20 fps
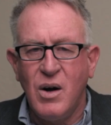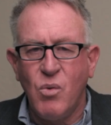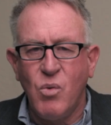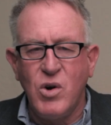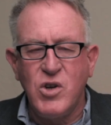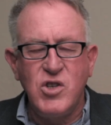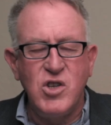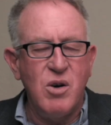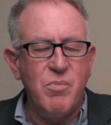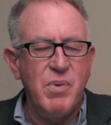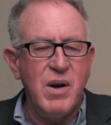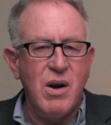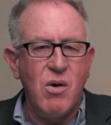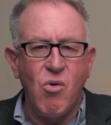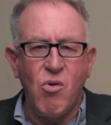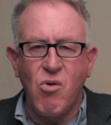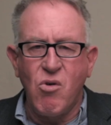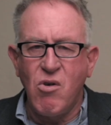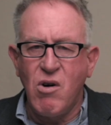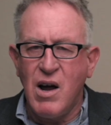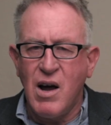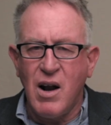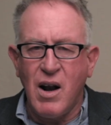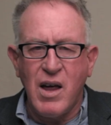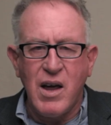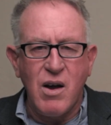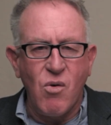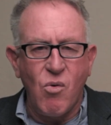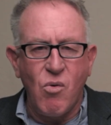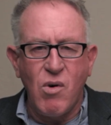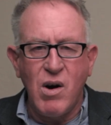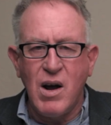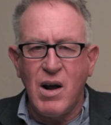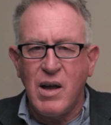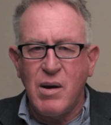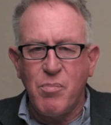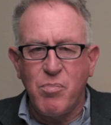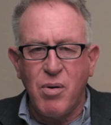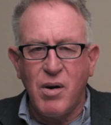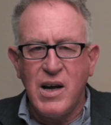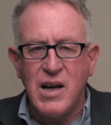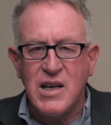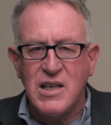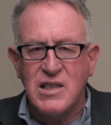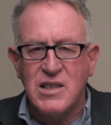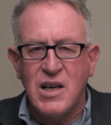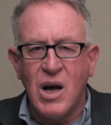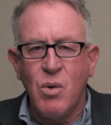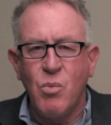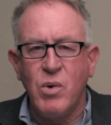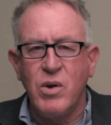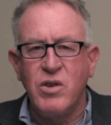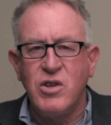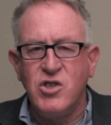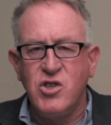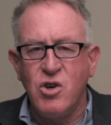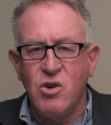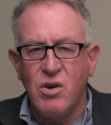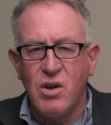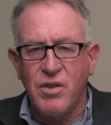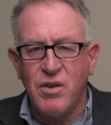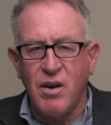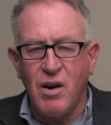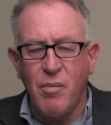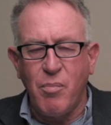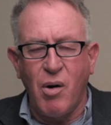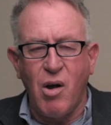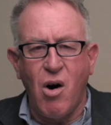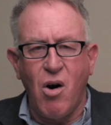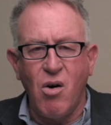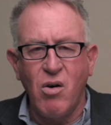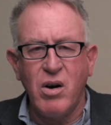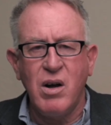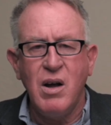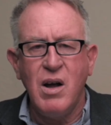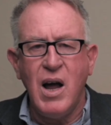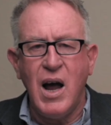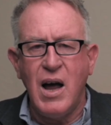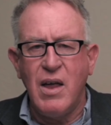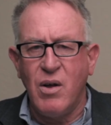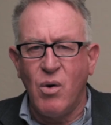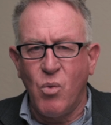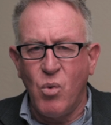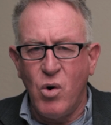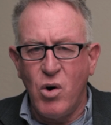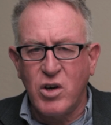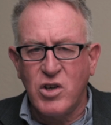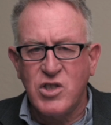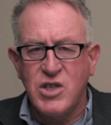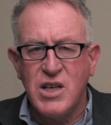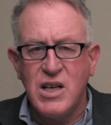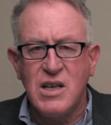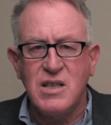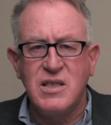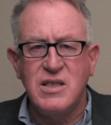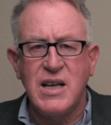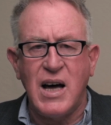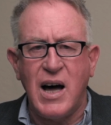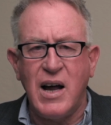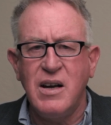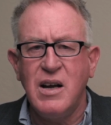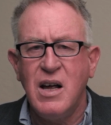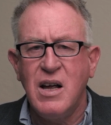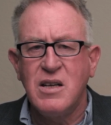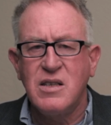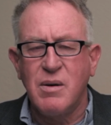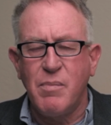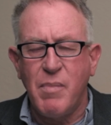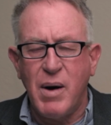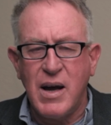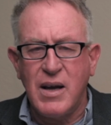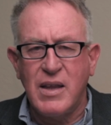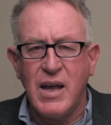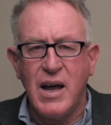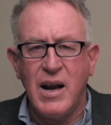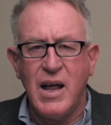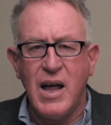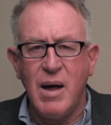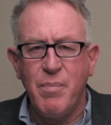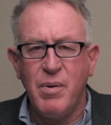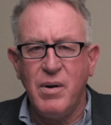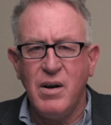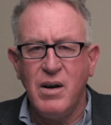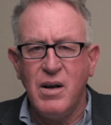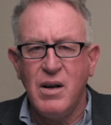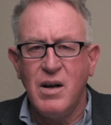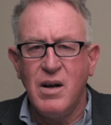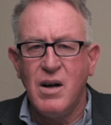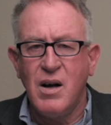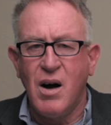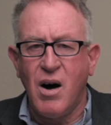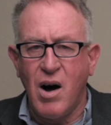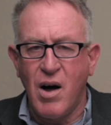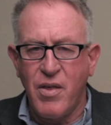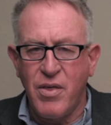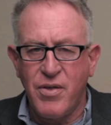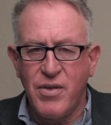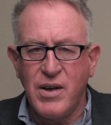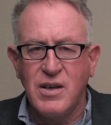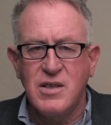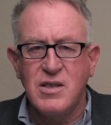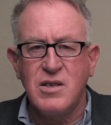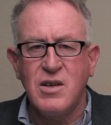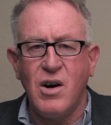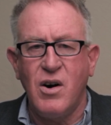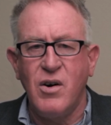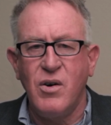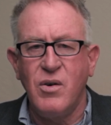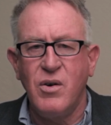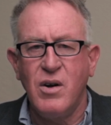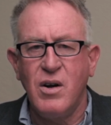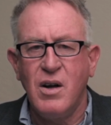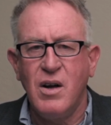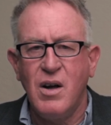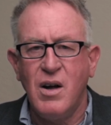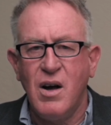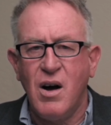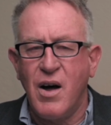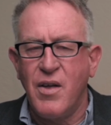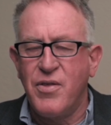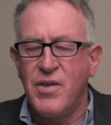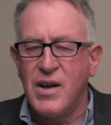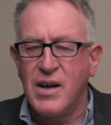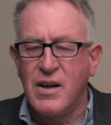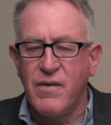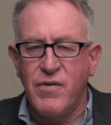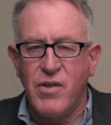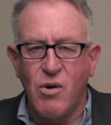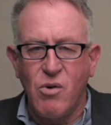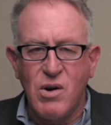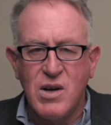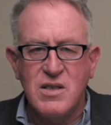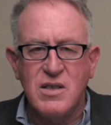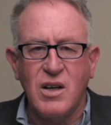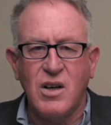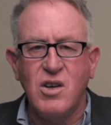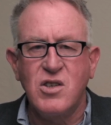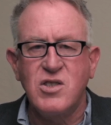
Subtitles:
Would you be really, really pleased with Judith LeBlanc and the work she has done to make that happen? I think so. I think if there is a